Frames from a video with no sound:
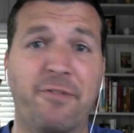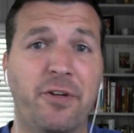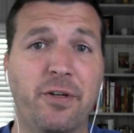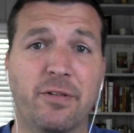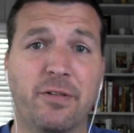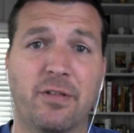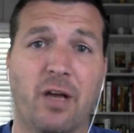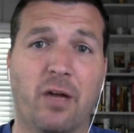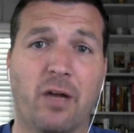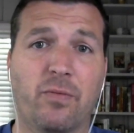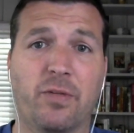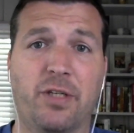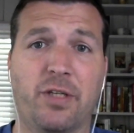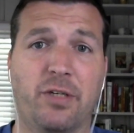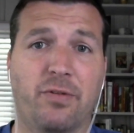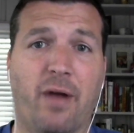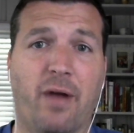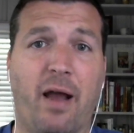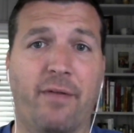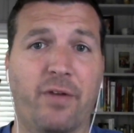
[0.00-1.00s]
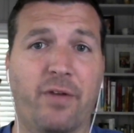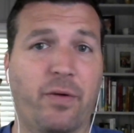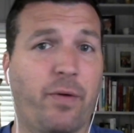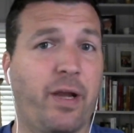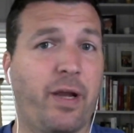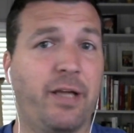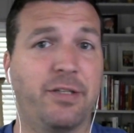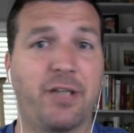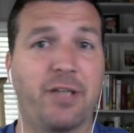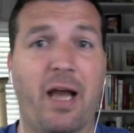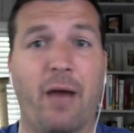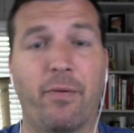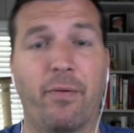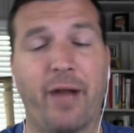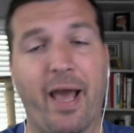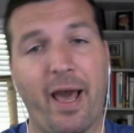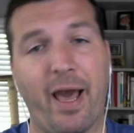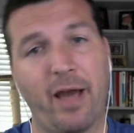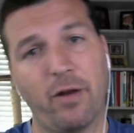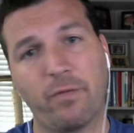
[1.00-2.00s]
you're done with the driving range, I would
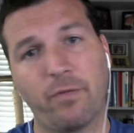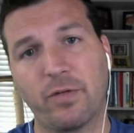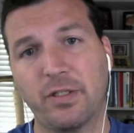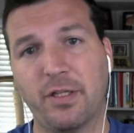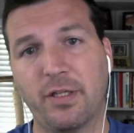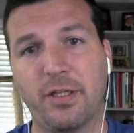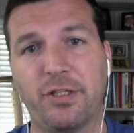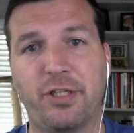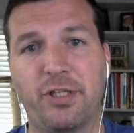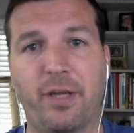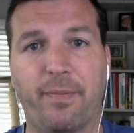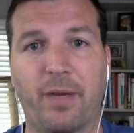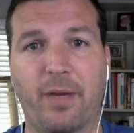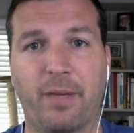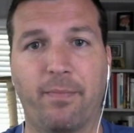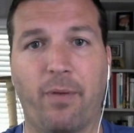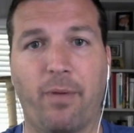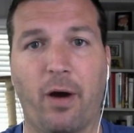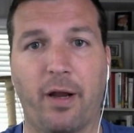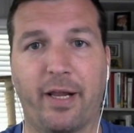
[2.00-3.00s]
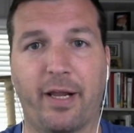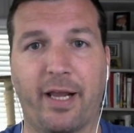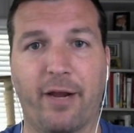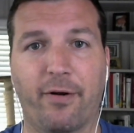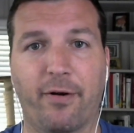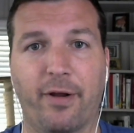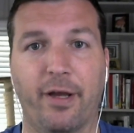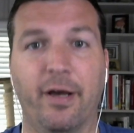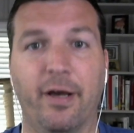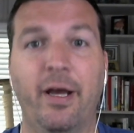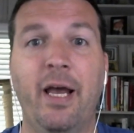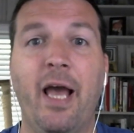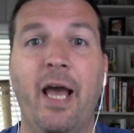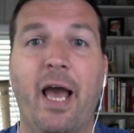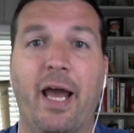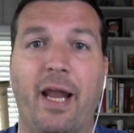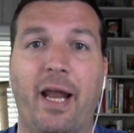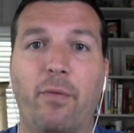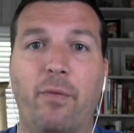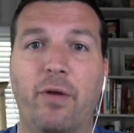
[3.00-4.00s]
head over to the chipping and putting area,
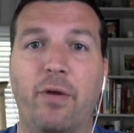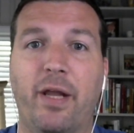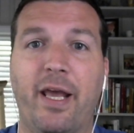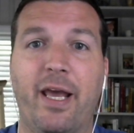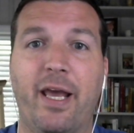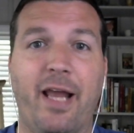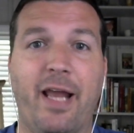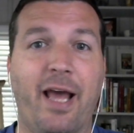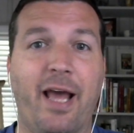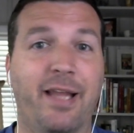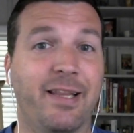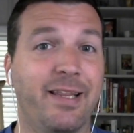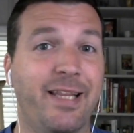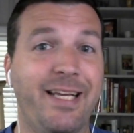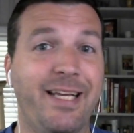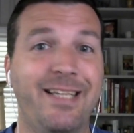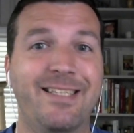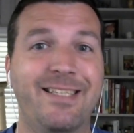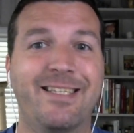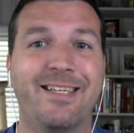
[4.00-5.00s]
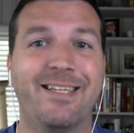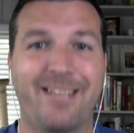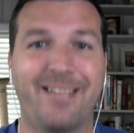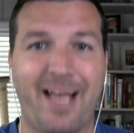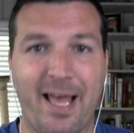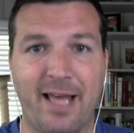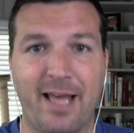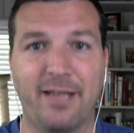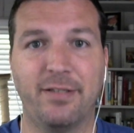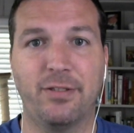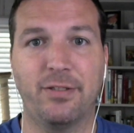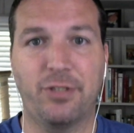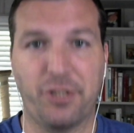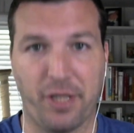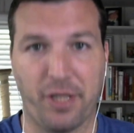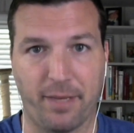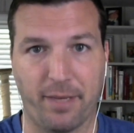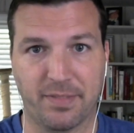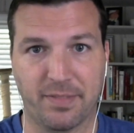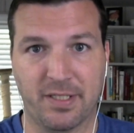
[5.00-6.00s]
and I would hit at least 10
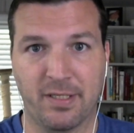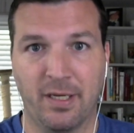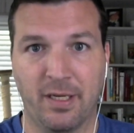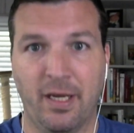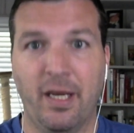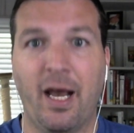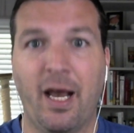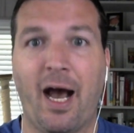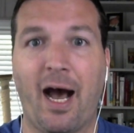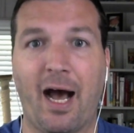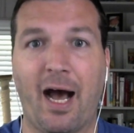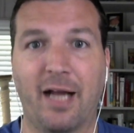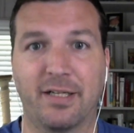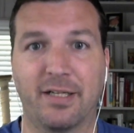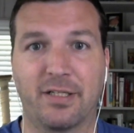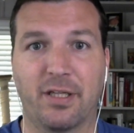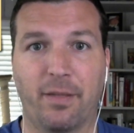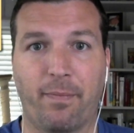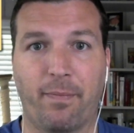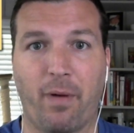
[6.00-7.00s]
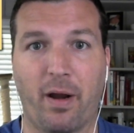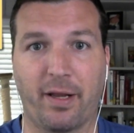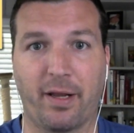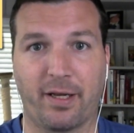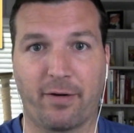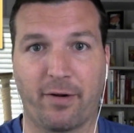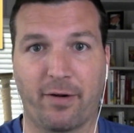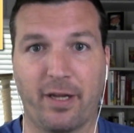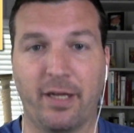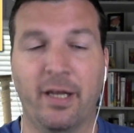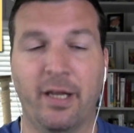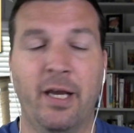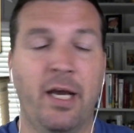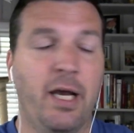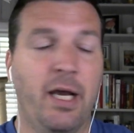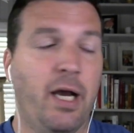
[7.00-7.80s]
chips onto the putting green.